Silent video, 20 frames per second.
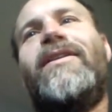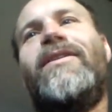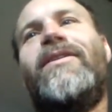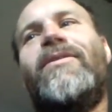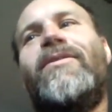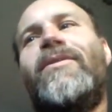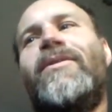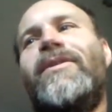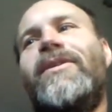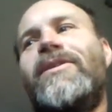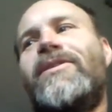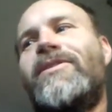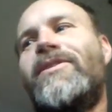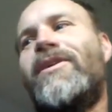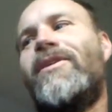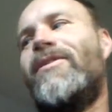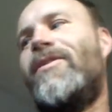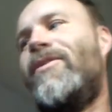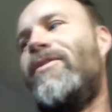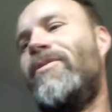or at least
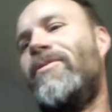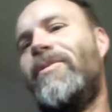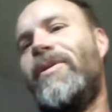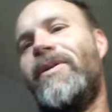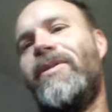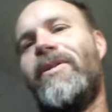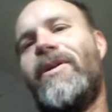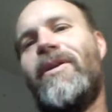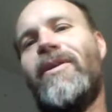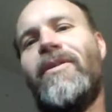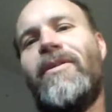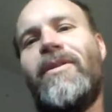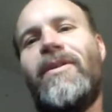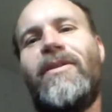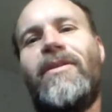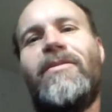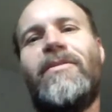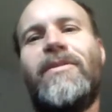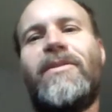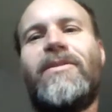not all the way there. You
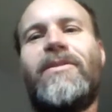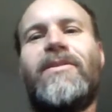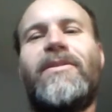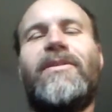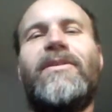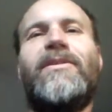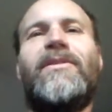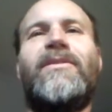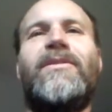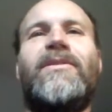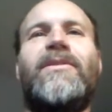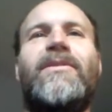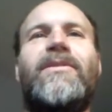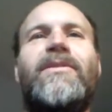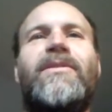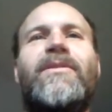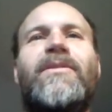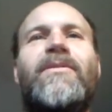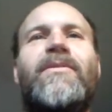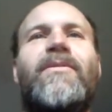know,
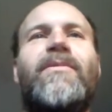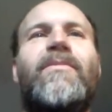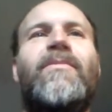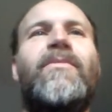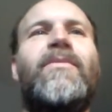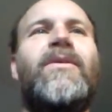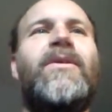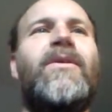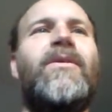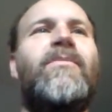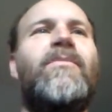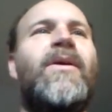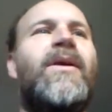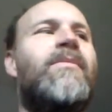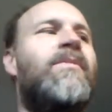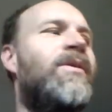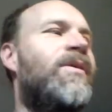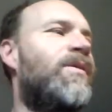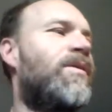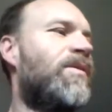it's you know,
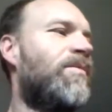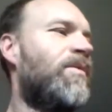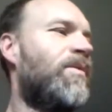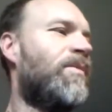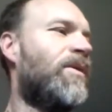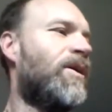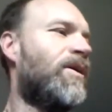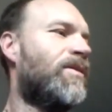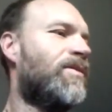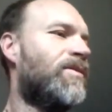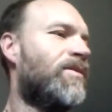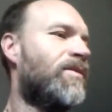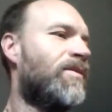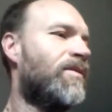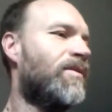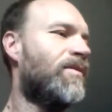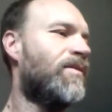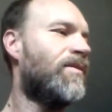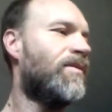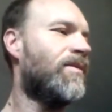maybe. Come here, Max.
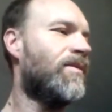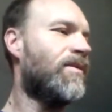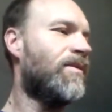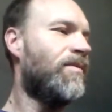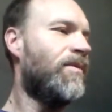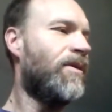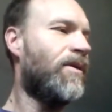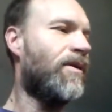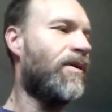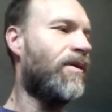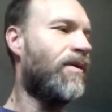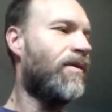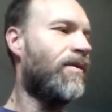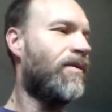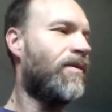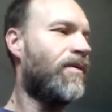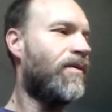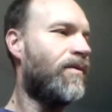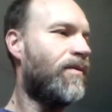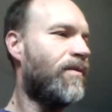Come here,
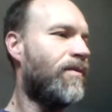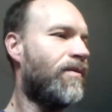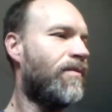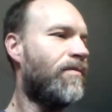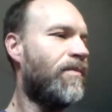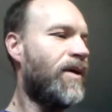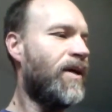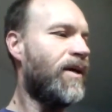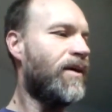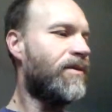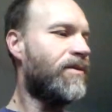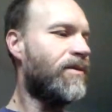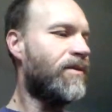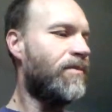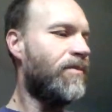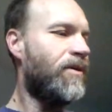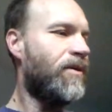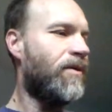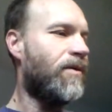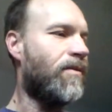Max.
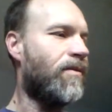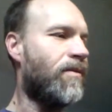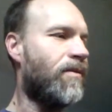Come here.